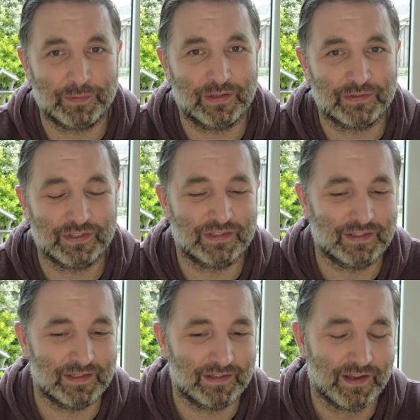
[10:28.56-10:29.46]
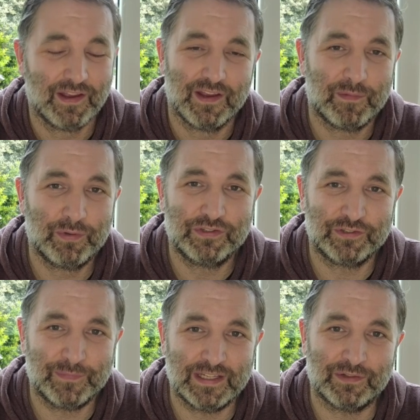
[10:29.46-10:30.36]
because it
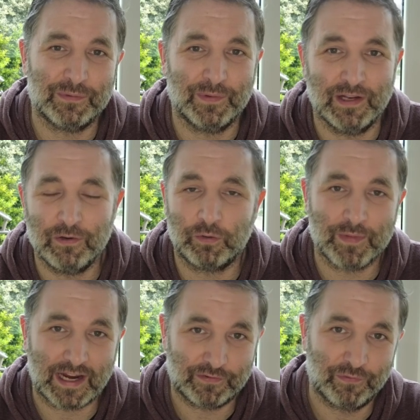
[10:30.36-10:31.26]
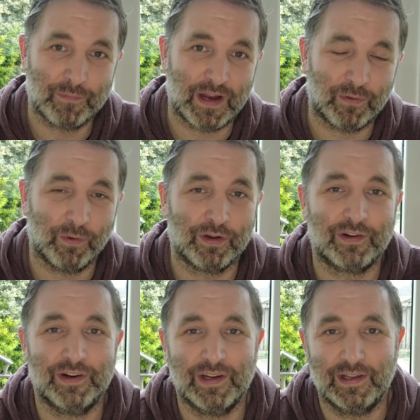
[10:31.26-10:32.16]
pushes me to look back through my
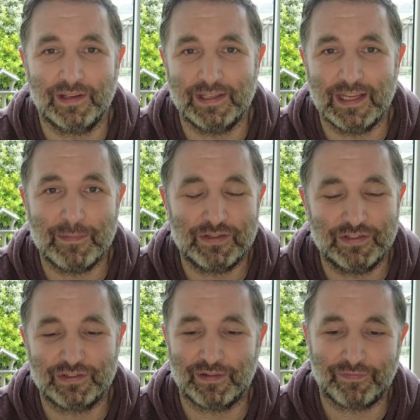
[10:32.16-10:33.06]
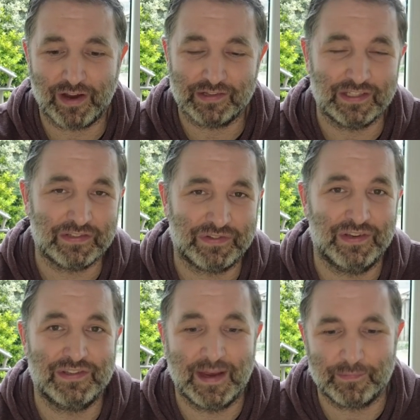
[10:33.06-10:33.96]
older images and find these
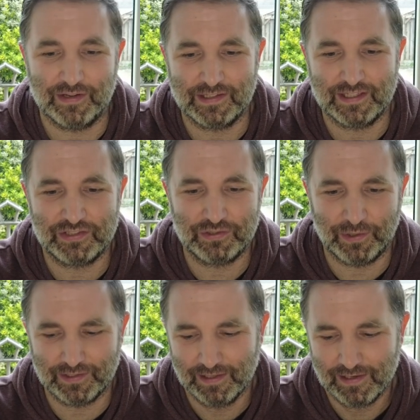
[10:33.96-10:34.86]
gems like this shot